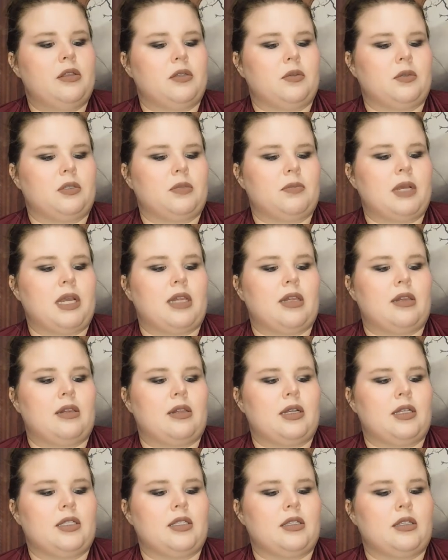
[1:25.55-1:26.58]
This one's by
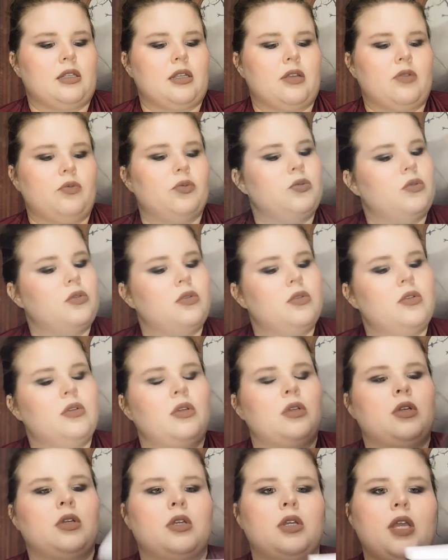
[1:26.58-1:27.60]
Leslie Rule,
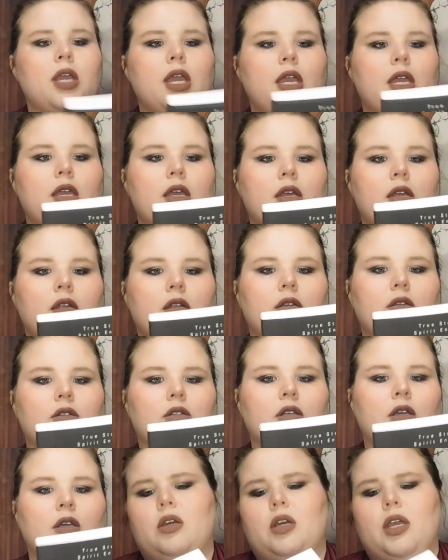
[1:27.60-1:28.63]
and
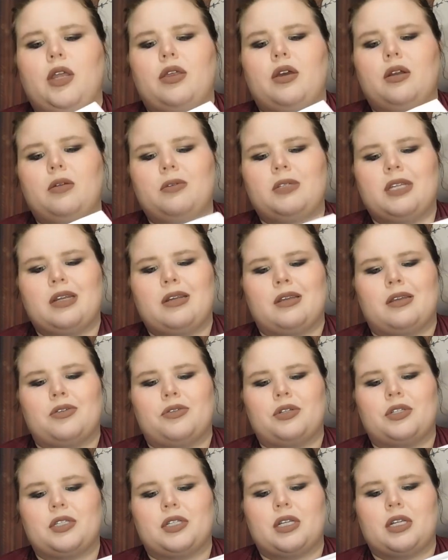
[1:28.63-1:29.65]
I thought it was kind of
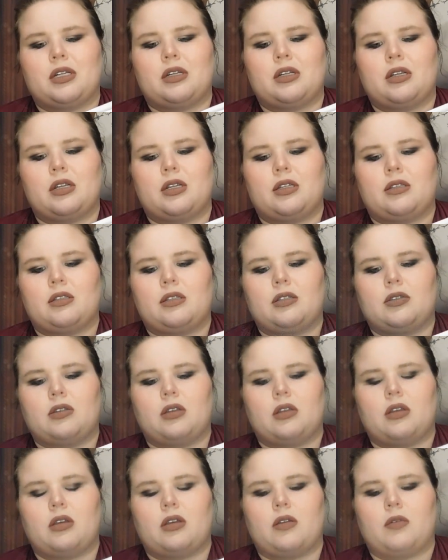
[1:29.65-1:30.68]
interesting. It's
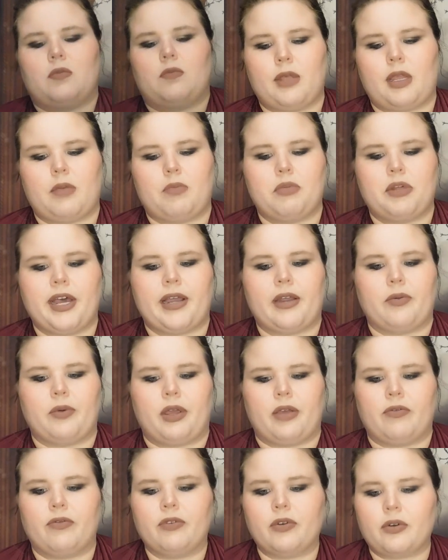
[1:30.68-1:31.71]
like black and
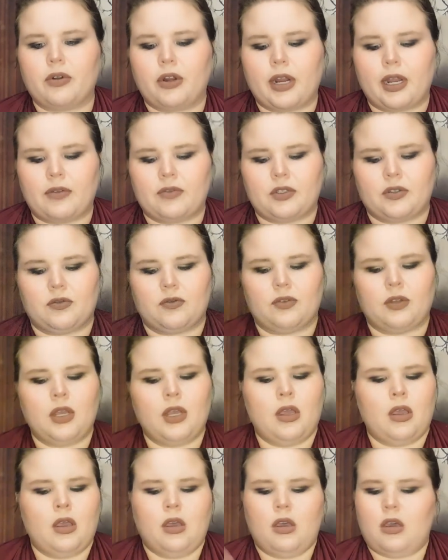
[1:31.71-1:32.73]
white photographs of
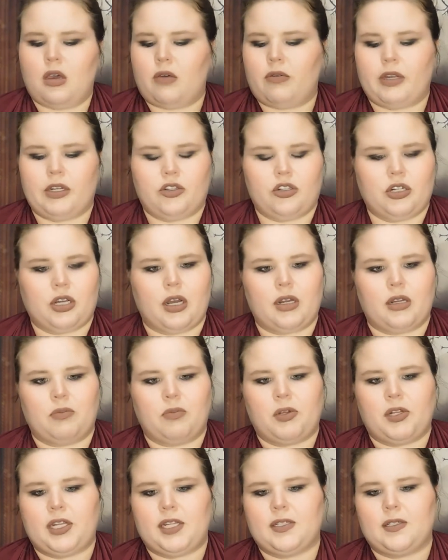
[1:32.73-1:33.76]
alleged haunted
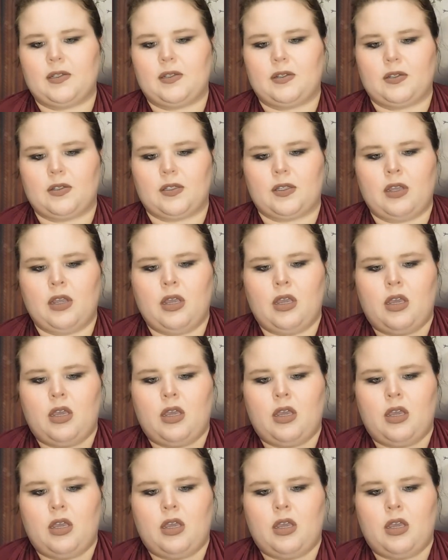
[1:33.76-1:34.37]
places.